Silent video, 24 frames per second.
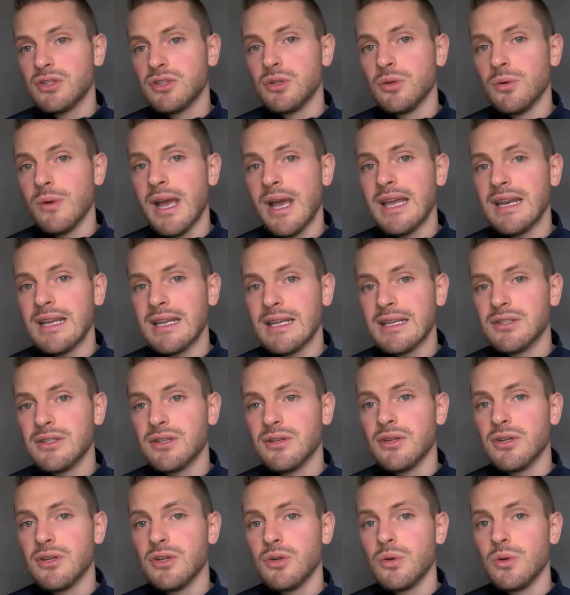to do heading
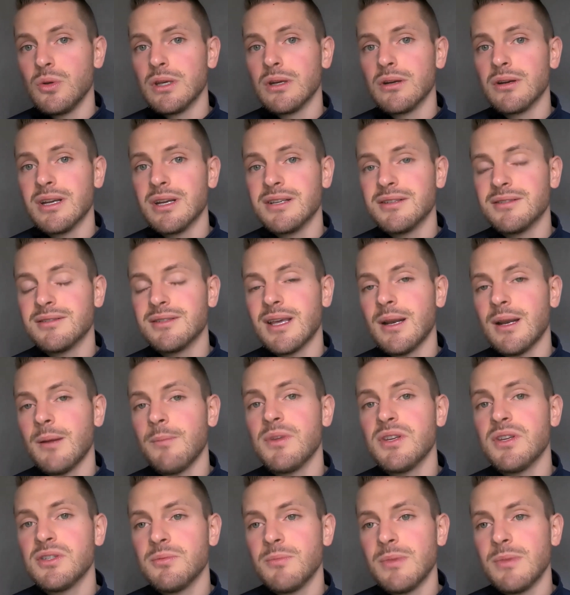into the new year is set
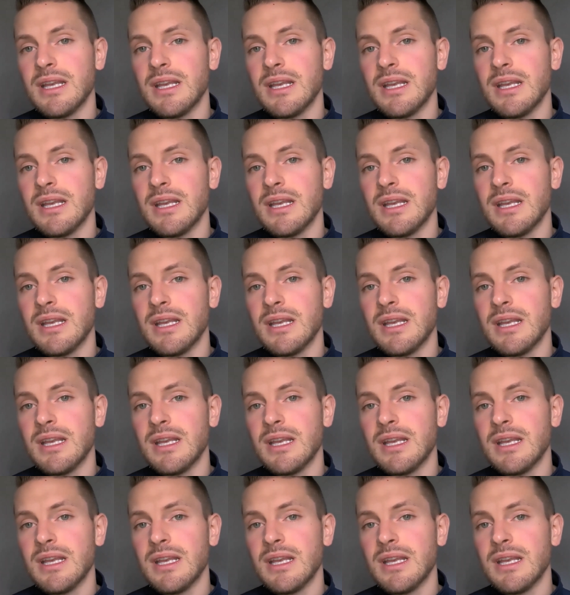up this